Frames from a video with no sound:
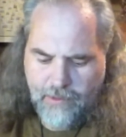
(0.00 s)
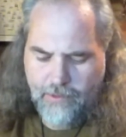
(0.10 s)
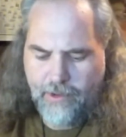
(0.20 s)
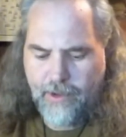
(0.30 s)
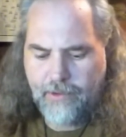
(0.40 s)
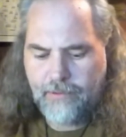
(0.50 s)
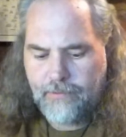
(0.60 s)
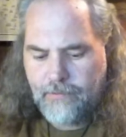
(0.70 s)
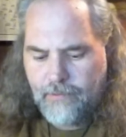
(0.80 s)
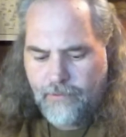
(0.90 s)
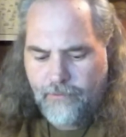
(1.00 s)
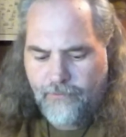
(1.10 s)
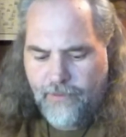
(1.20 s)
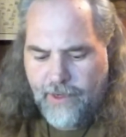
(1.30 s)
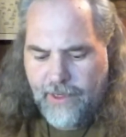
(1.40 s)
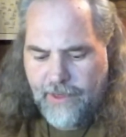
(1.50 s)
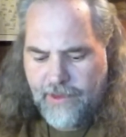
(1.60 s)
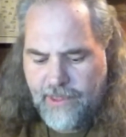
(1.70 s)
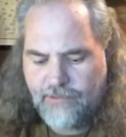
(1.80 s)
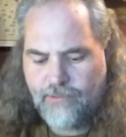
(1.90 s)
Okay. So we fit it
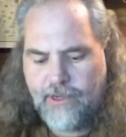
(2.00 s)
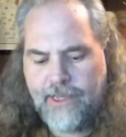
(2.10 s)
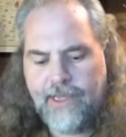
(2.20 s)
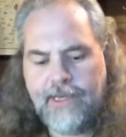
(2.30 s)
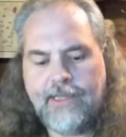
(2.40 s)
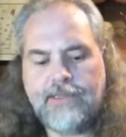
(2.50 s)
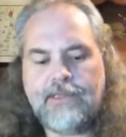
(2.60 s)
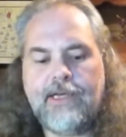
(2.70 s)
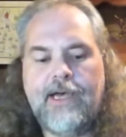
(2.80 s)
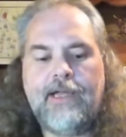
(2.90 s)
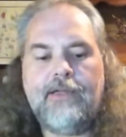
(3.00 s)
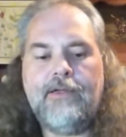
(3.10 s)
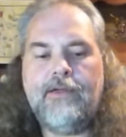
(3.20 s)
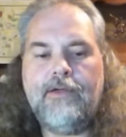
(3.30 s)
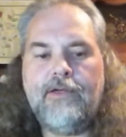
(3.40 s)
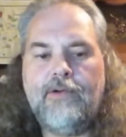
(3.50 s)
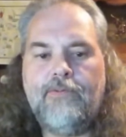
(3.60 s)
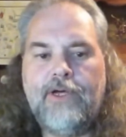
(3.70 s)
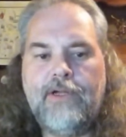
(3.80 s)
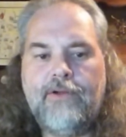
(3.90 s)
in this way, and it's got your
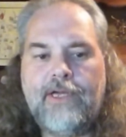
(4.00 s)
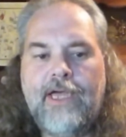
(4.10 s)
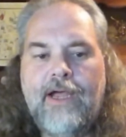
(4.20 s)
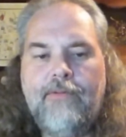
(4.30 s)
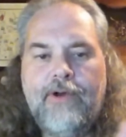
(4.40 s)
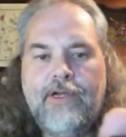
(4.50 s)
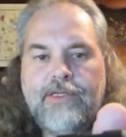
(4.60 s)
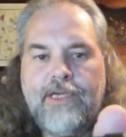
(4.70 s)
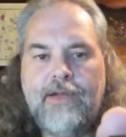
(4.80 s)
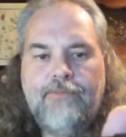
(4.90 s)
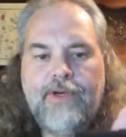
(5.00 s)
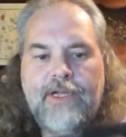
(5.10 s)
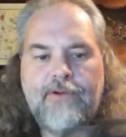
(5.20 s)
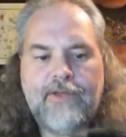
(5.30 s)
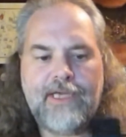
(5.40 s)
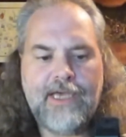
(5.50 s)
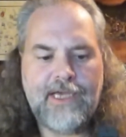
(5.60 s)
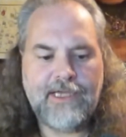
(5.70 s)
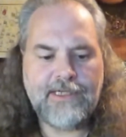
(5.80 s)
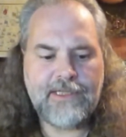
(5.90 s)
button on the camera, and it's got a button on the
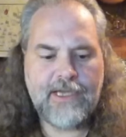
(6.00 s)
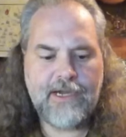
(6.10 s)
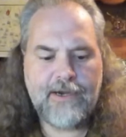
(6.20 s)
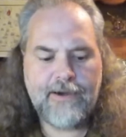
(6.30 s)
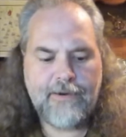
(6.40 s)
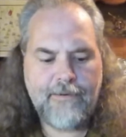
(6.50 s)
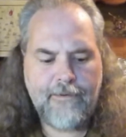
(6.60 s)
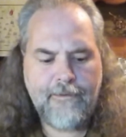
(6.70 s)
cage there.